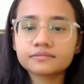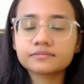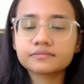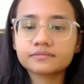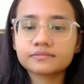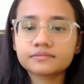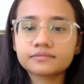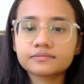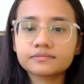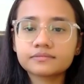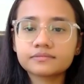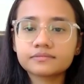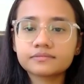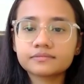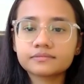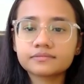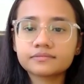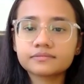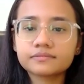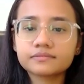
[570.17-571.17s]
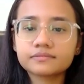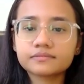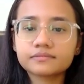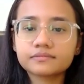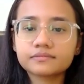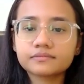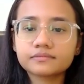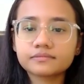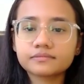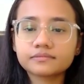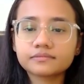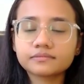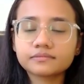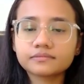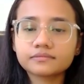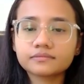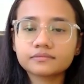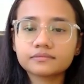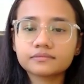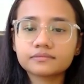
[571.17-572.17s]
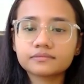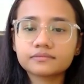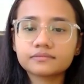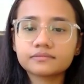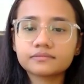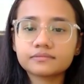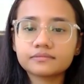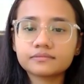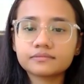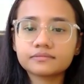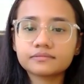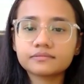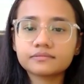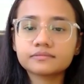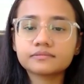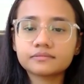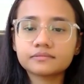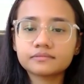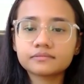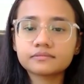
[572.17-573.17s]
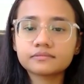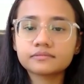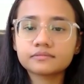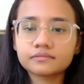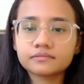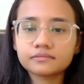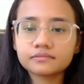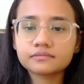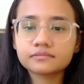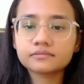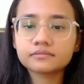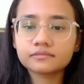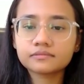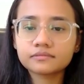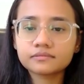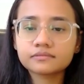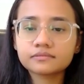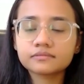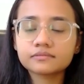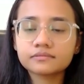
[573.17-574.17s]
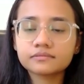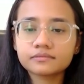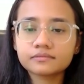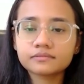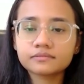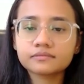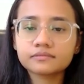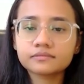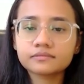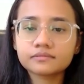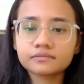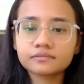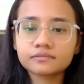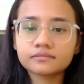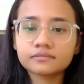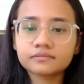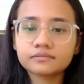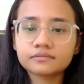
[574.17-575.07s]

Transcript: (not speaking)